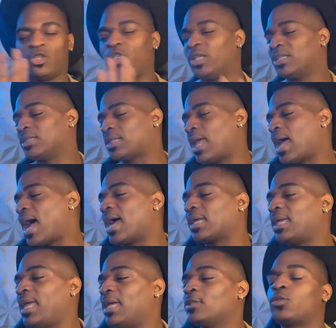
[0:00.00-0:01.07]
She can say, I
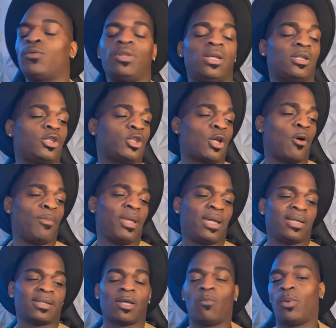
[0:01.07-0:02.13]
canceled this show
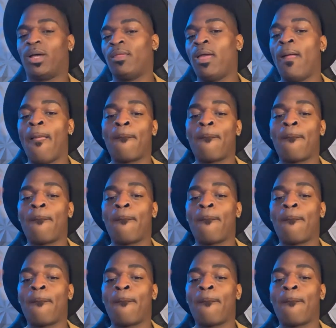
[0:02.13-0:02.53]
because of what